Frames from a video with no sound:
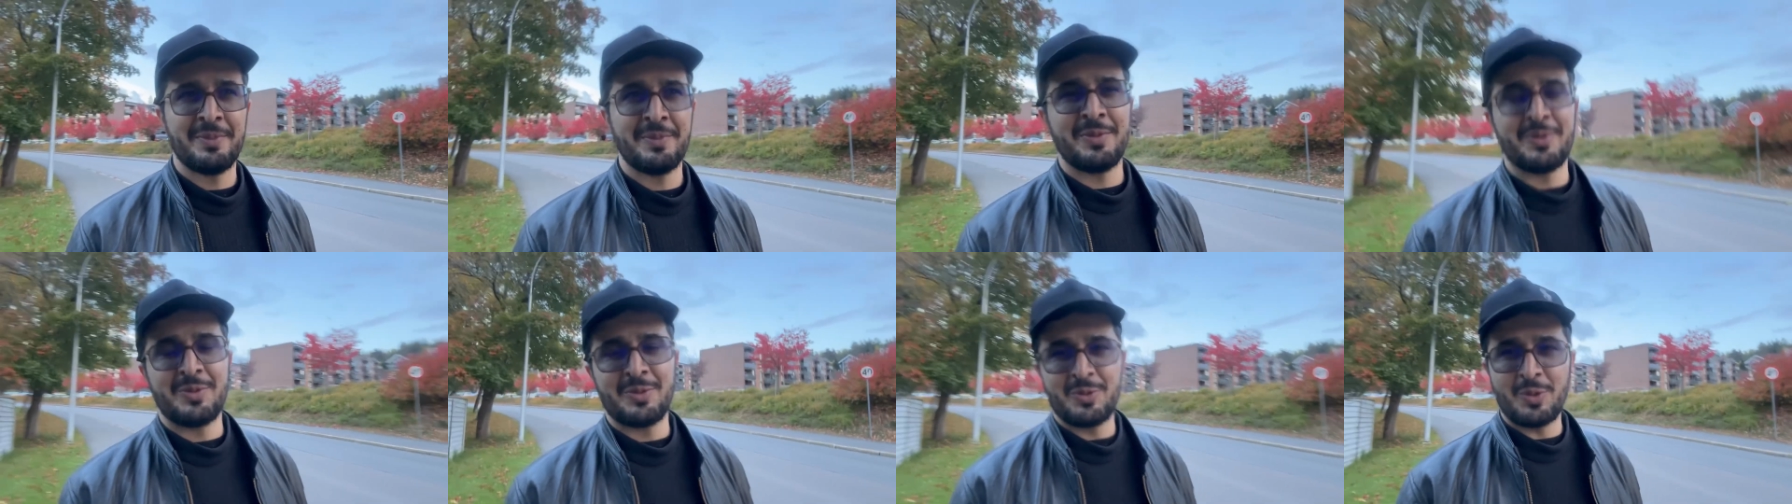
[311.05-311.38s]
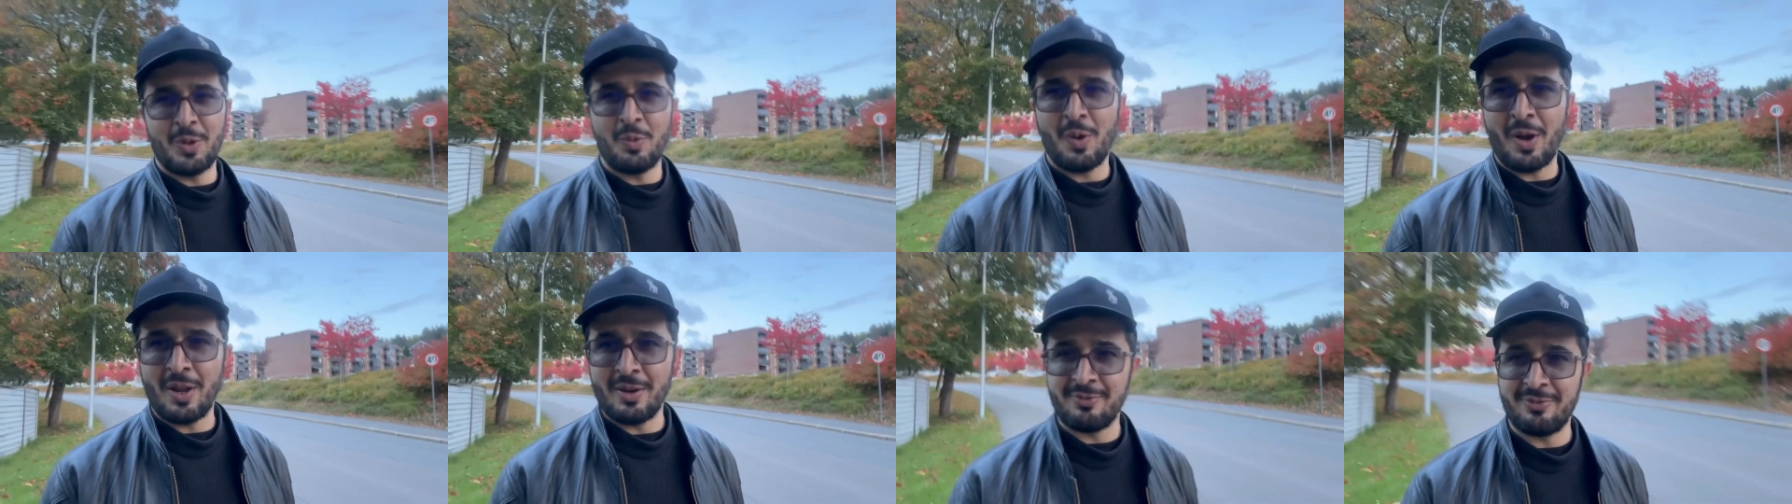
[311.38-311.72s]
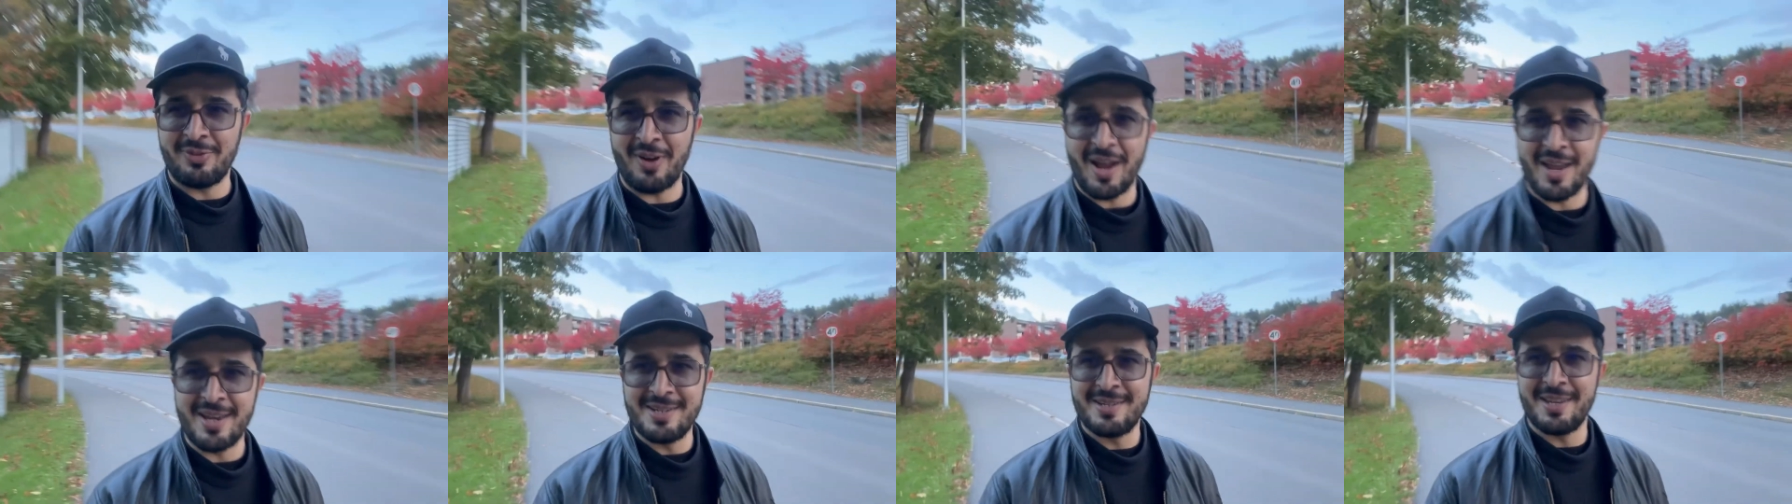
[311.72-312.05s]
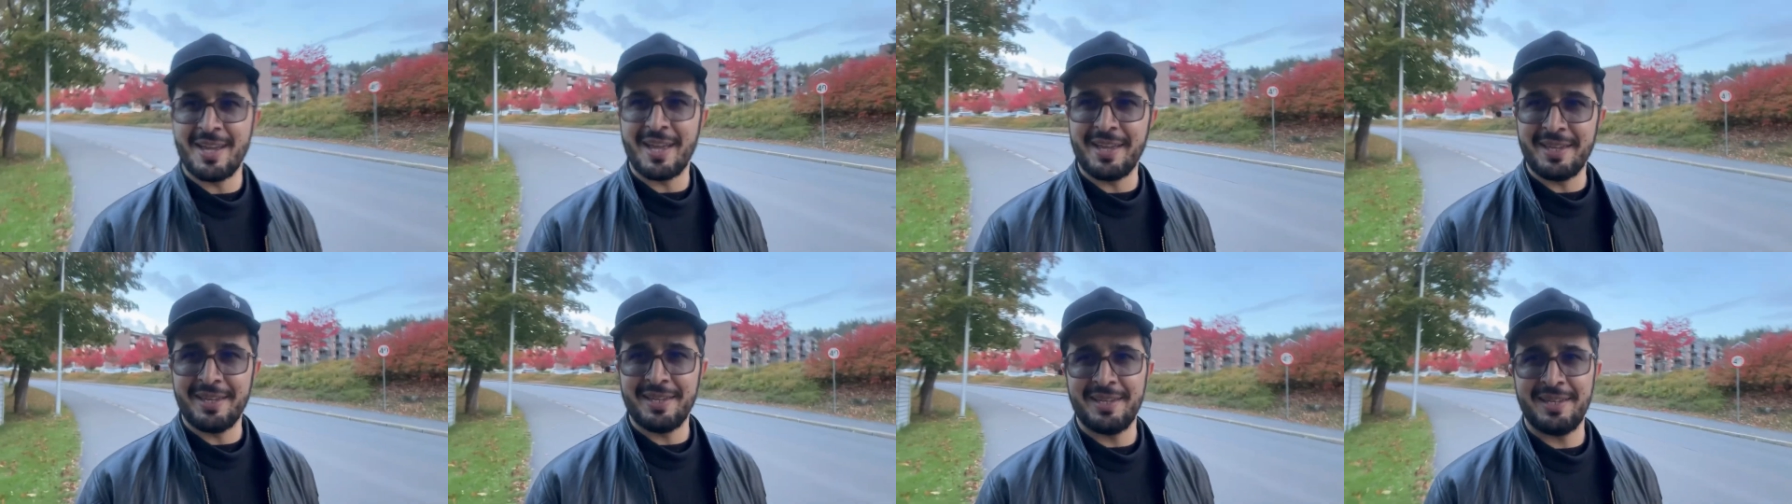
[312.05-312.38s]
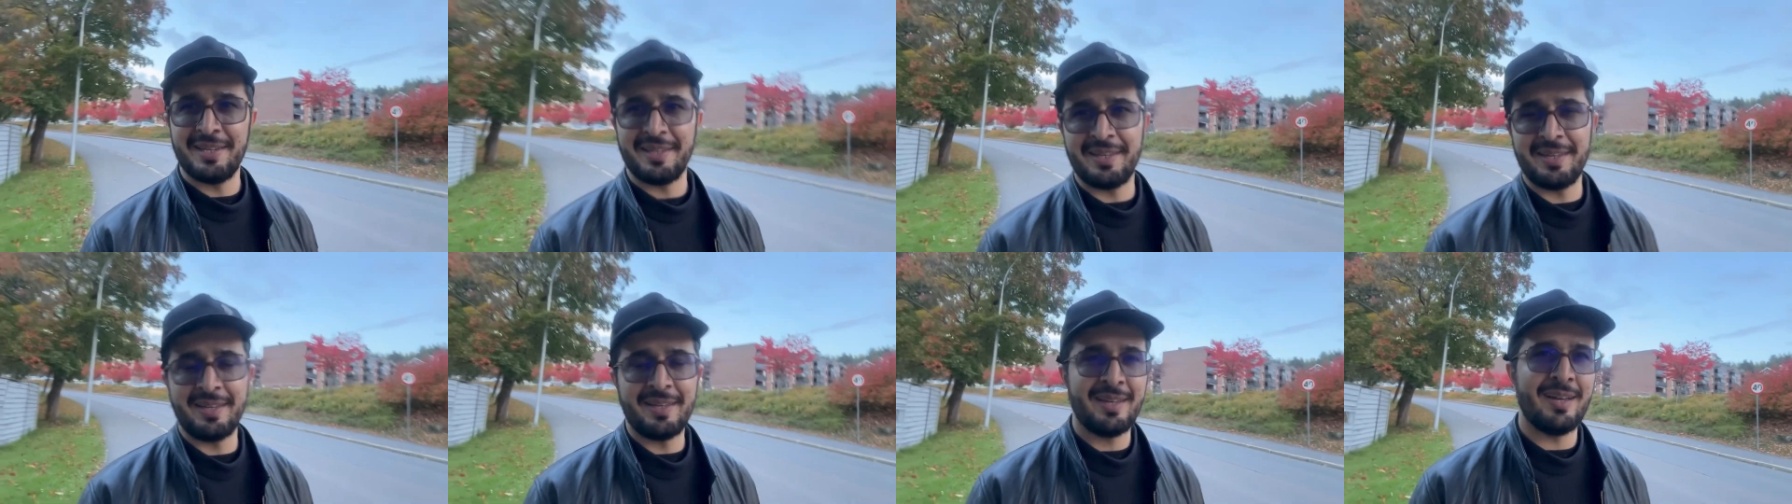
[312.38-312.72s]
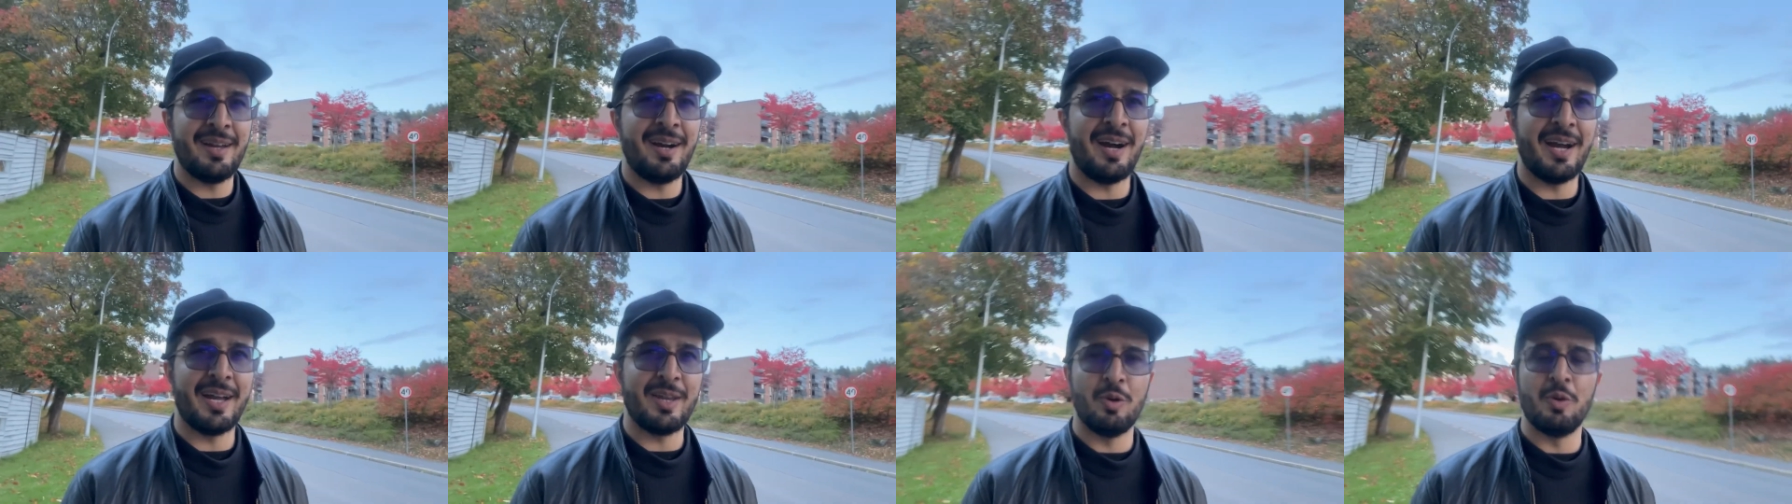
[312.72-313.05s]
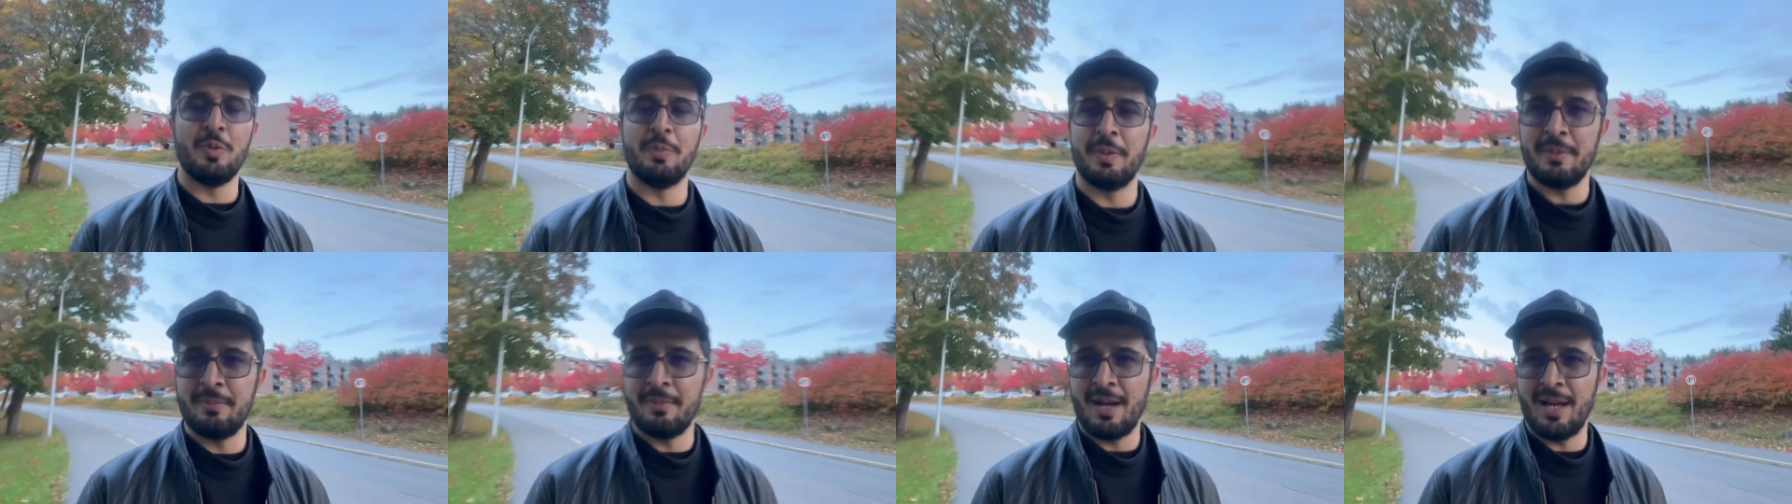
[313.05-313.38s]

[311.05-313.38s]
So one fine day, I opened